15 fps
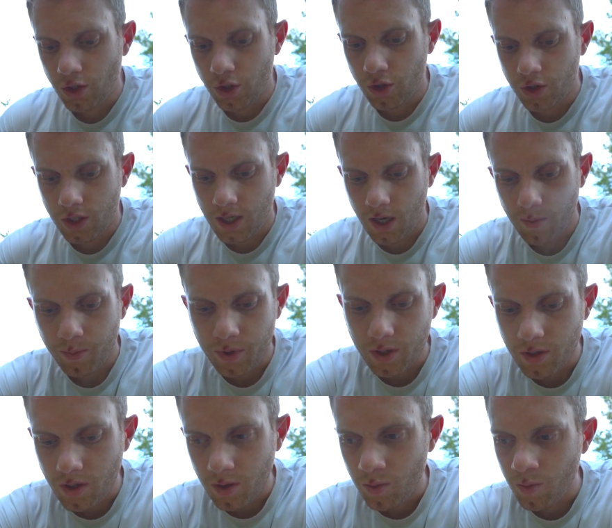You know you're
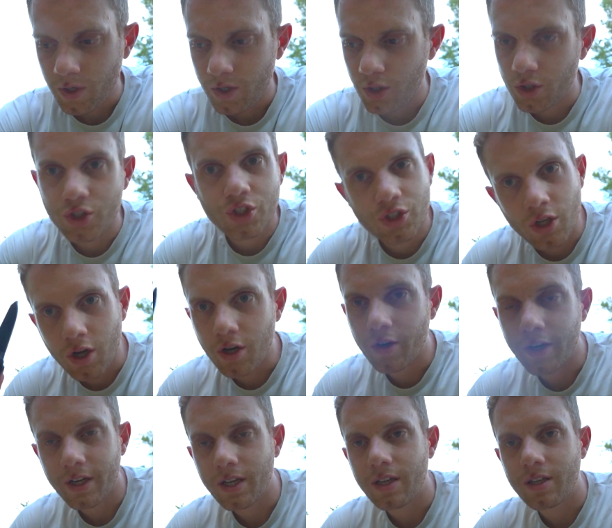camping when you're
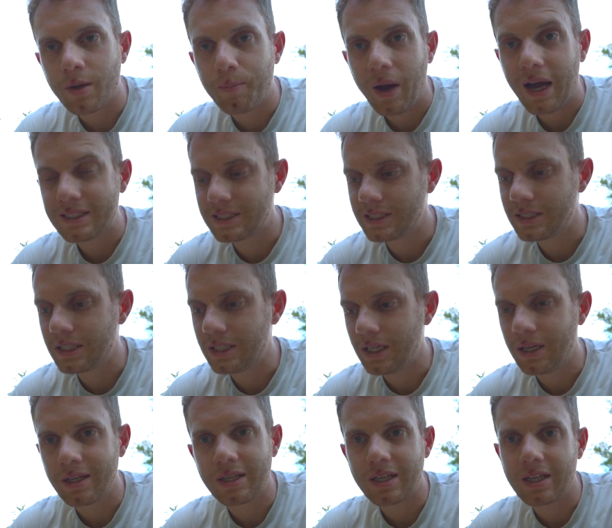stirring pasta
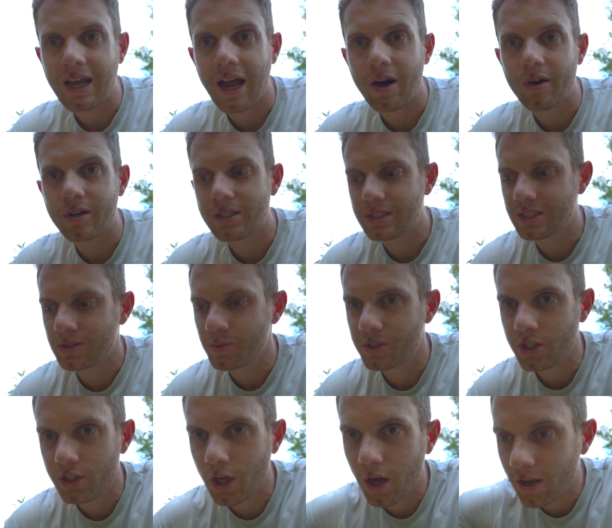and carrots with
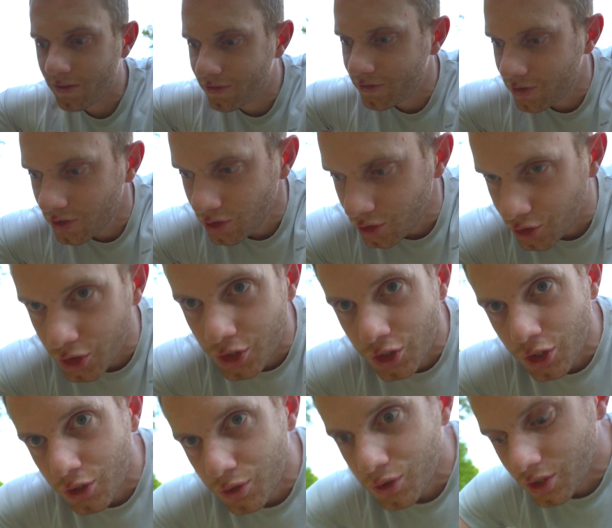the knife you just
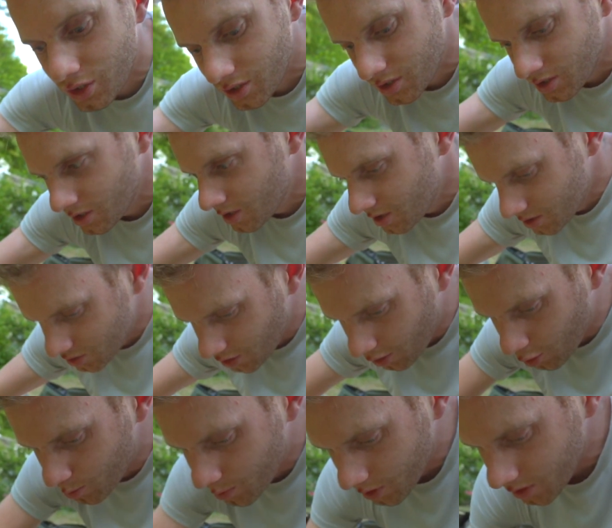used to
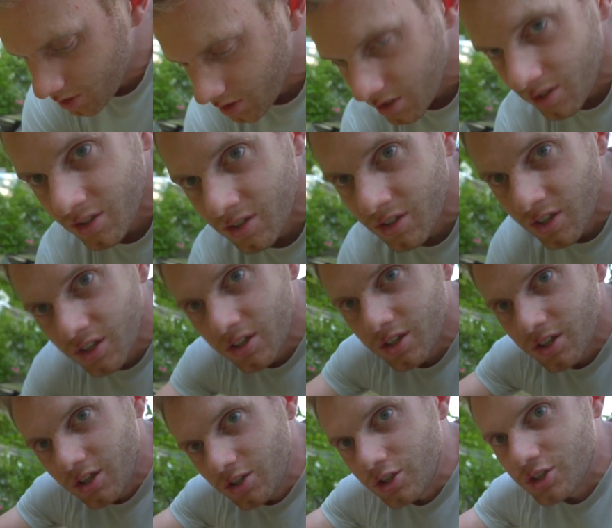open
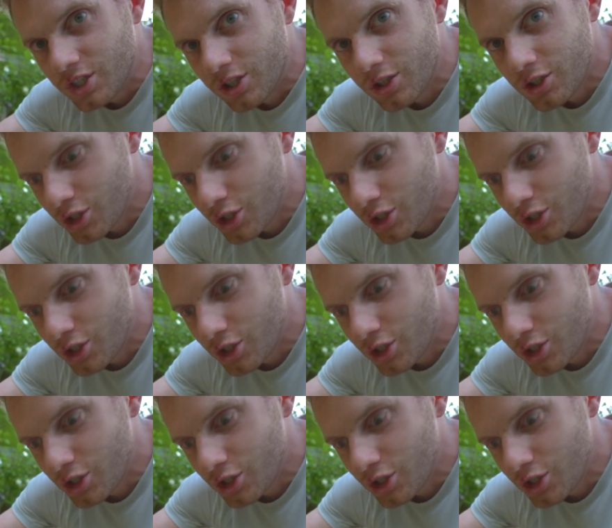your tin of